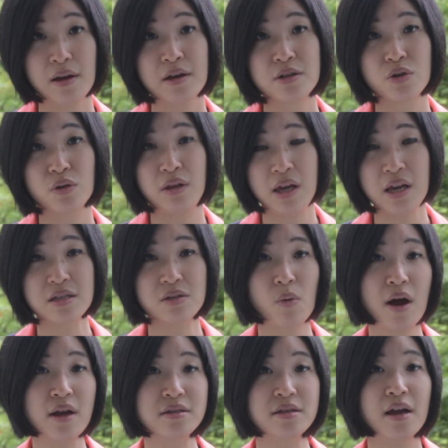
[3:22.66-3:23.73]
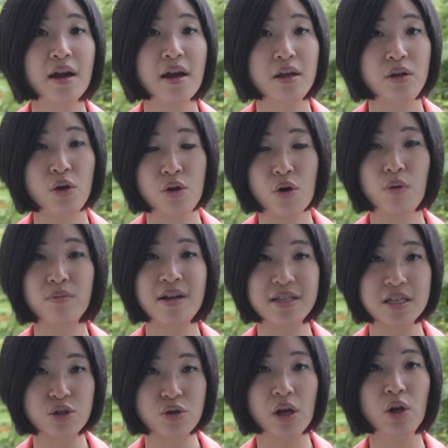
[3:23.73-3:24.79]
So these ones, you don't
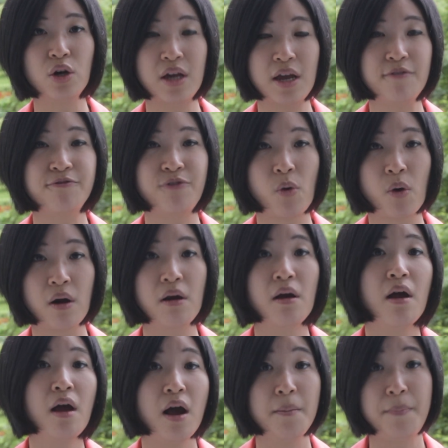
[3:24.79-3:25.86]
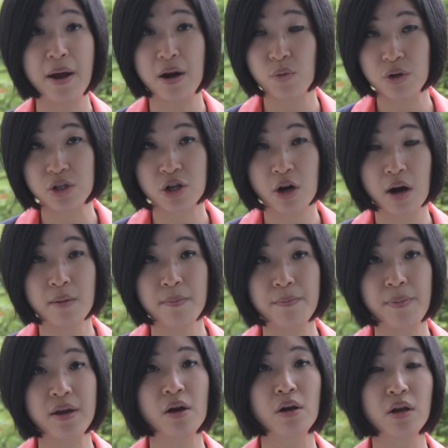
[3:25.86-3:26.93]
necessarily looking for a better return,
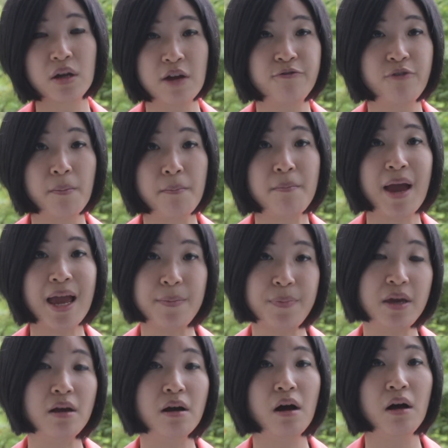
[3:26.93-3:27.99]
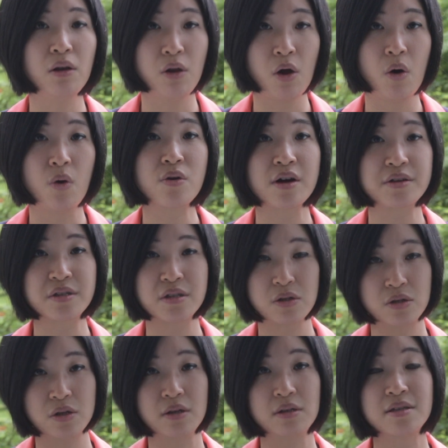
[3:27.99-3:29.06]
but you're looking for maybe a low,
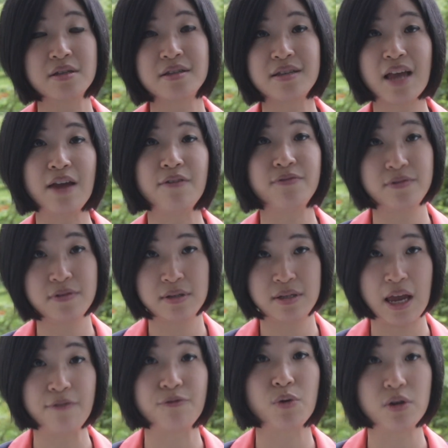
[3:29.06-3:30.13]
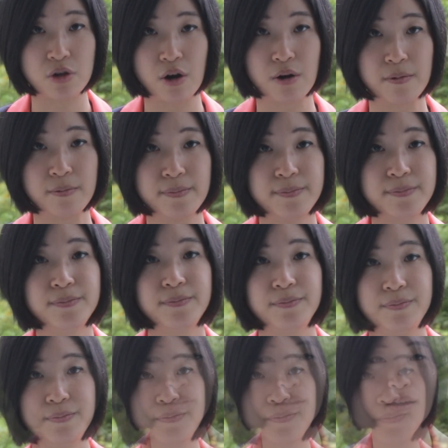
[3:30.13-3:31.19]
consistent, safe return.
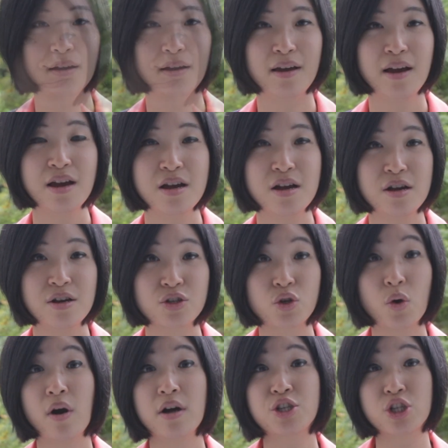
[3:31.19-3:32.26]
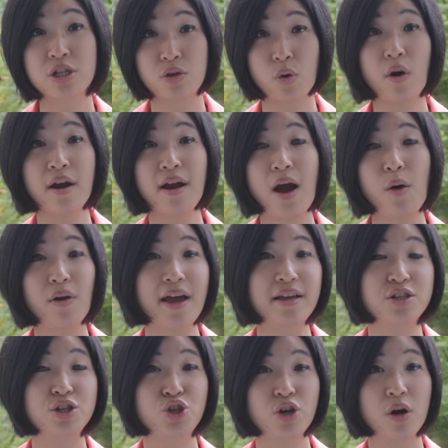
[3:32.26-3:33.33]
So a story I would
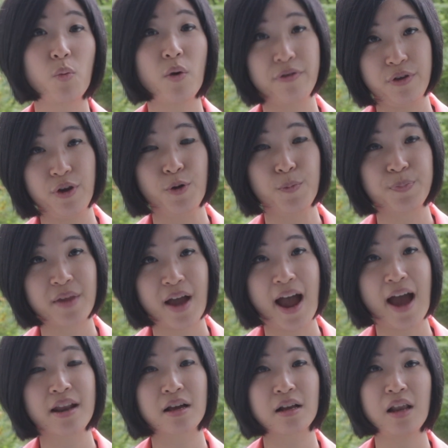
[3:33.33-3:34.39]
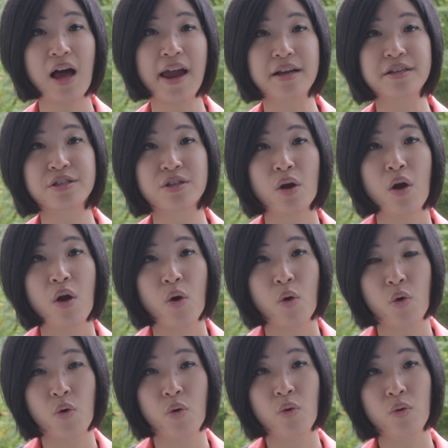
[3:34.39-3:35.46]
like to share with you. I had a client
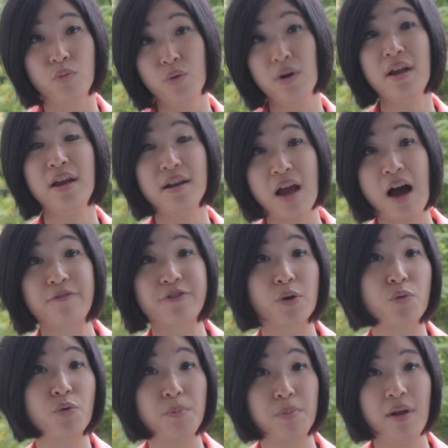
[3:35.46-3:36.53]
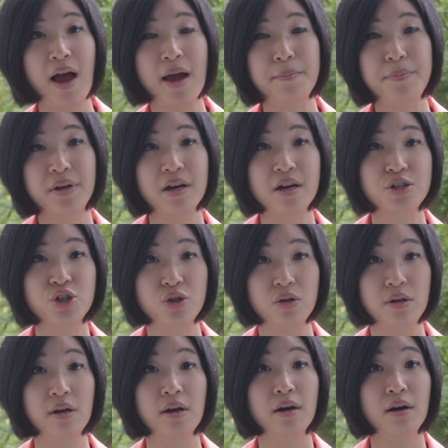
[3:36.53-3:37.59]
who really loved the group plan because
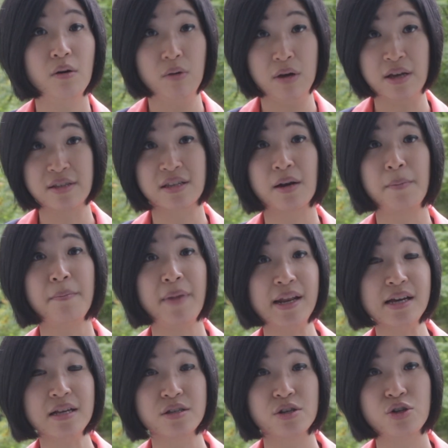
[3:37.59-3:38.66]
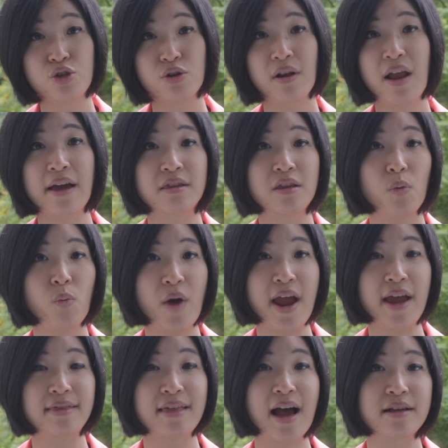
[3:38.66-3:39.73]
she is committed. She liked the
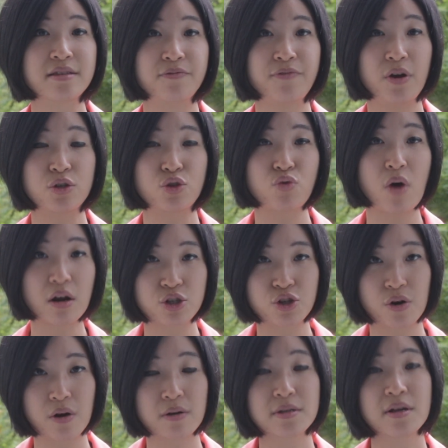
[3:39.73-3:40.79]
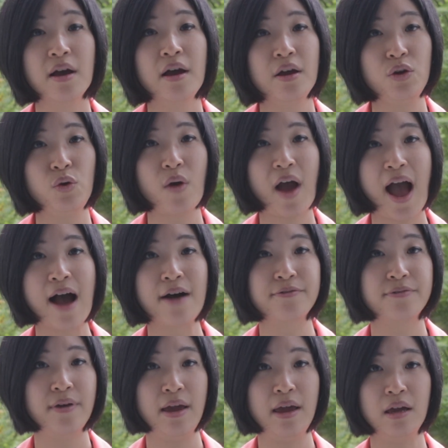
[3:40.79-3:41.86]
way that it's very structured. You have
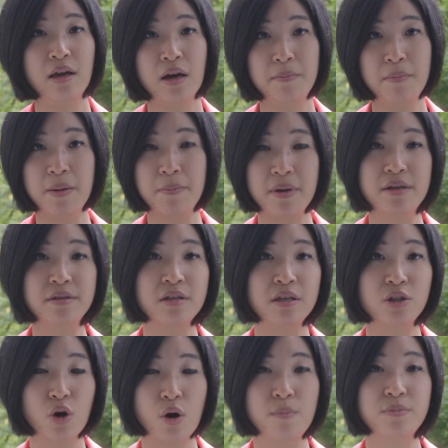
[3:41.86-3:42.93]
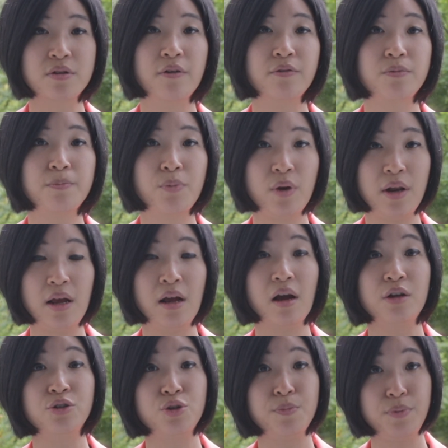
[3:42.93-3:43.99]
a commitment in terms of putting
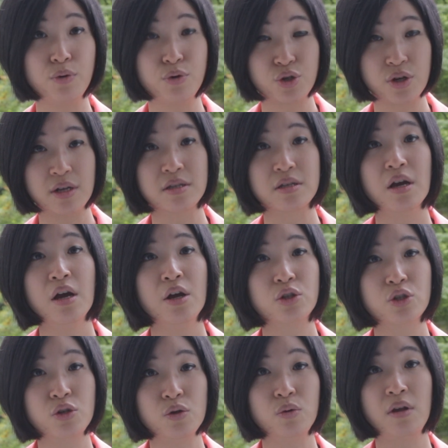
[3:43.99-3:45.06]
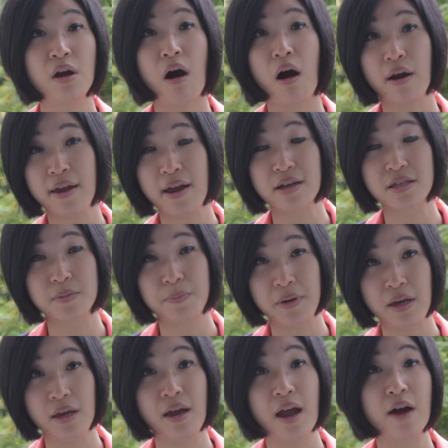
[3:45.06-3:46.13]
contributions to the
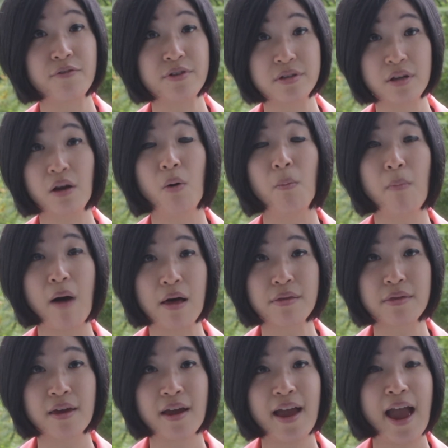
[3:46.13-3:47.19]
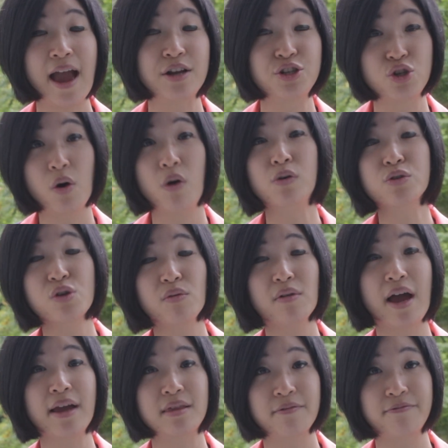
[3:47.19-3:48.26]
RESP every single month. And she also
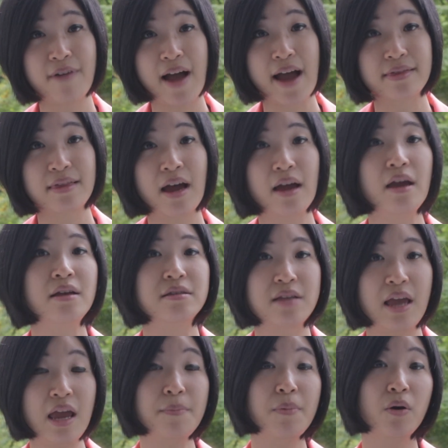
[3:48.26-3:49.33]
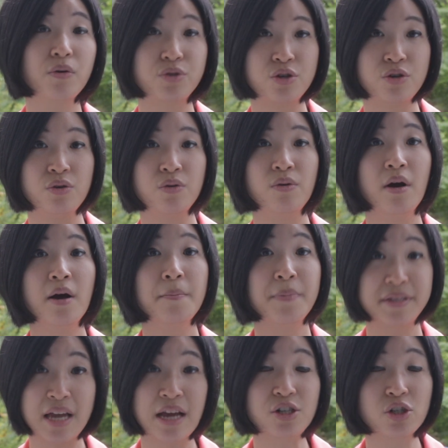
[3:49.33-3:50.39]
liked the fact that it's able to
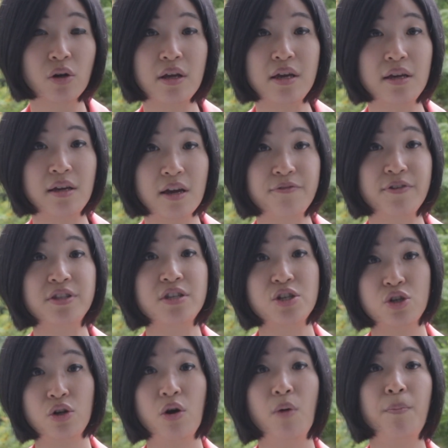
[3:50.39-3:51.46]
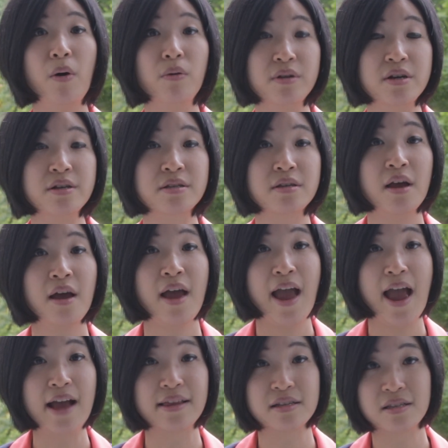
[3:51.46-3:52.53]
potentially give additional bonus
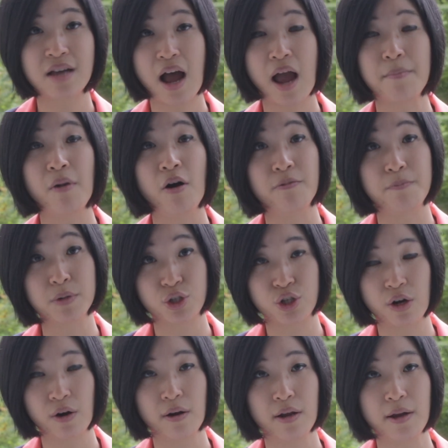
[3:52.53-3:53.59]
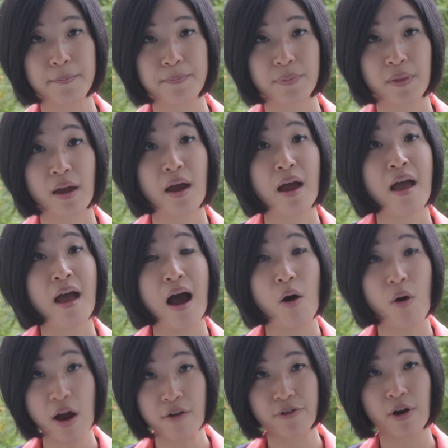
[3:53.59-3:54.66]
at the time of maturity.
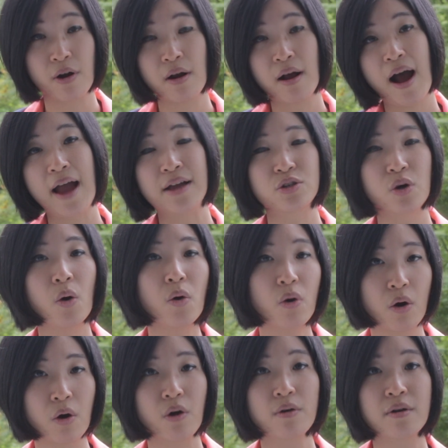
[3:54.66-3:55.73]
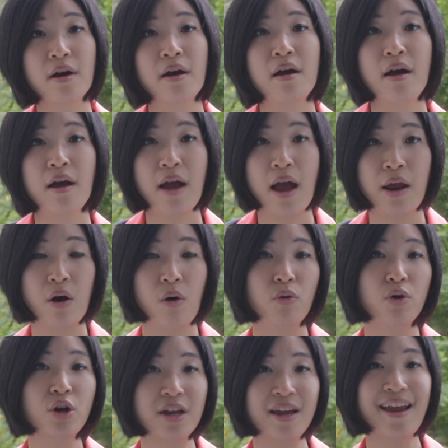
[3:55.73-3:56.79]
However, I told her,
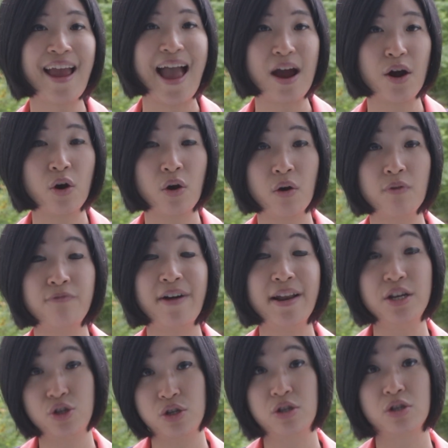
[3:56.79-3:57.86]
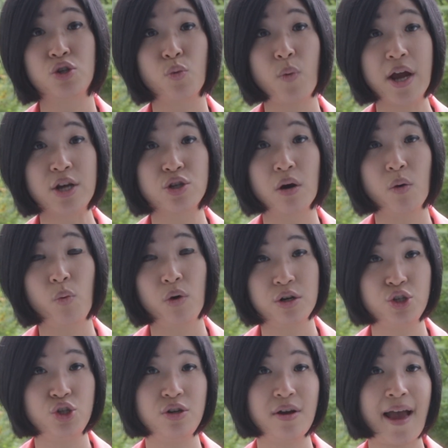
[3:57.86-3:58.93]
looking at her financial situation where
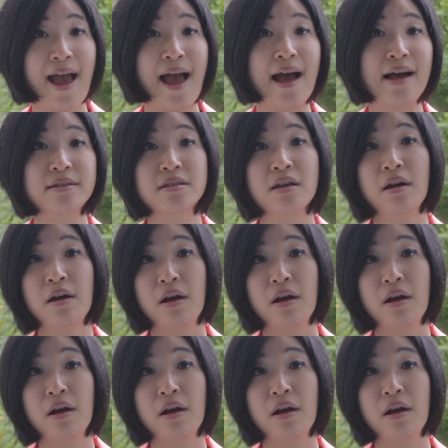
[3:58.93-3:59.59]
she has